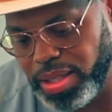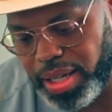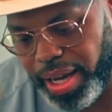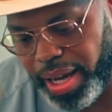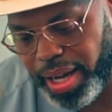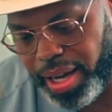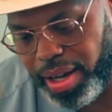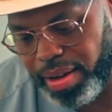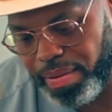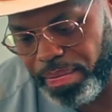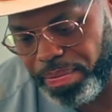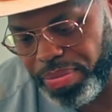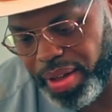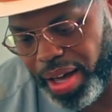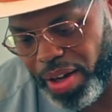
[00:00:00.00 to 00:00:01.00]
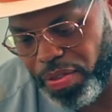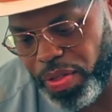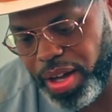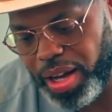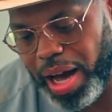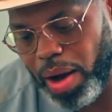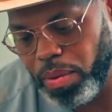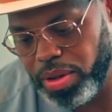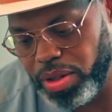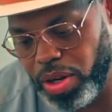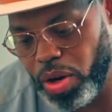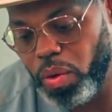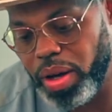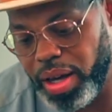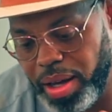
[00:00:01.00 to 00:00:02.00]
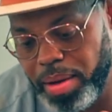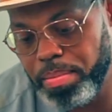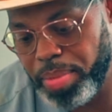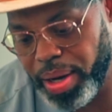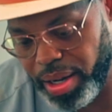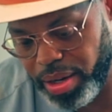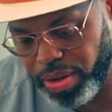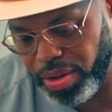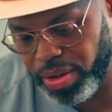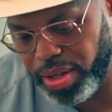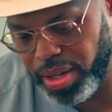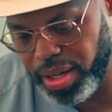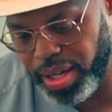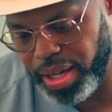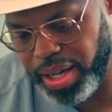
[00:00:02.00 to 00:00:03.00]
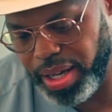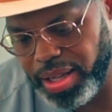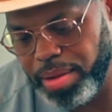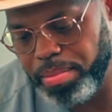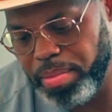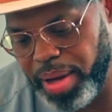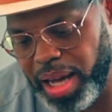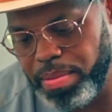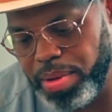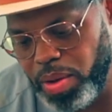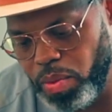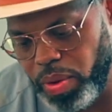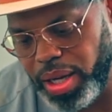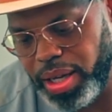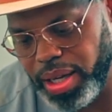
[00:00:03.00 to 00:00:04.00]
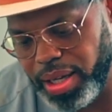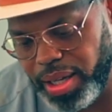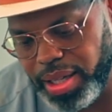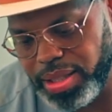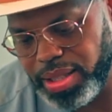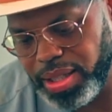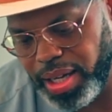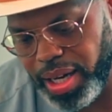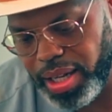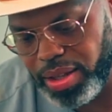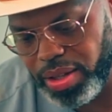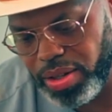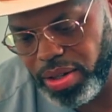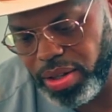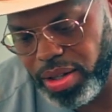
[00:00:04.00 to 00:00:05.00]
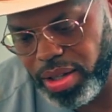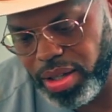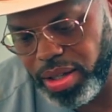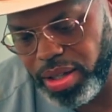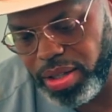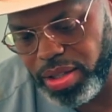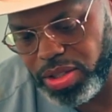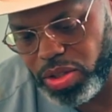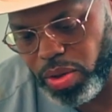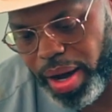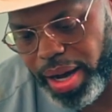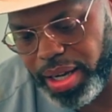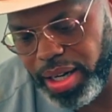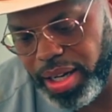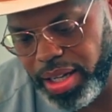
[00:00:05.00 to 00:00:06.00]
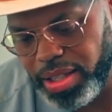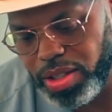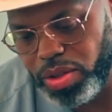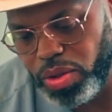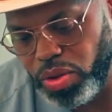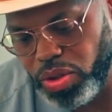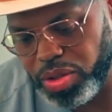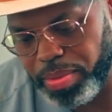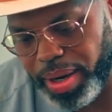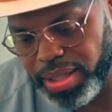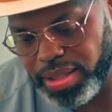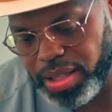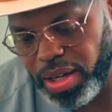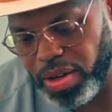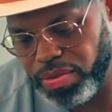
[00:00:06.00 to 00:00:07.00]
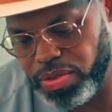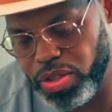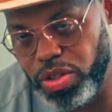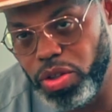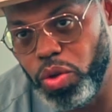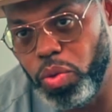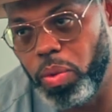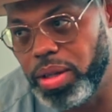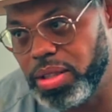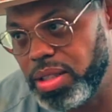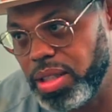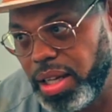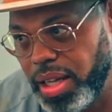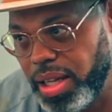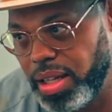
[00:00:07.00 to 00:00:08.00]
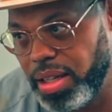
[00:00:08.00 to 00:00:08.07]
day I think I will know him better, and then maybe we can get together so I can introduce myself to you once again.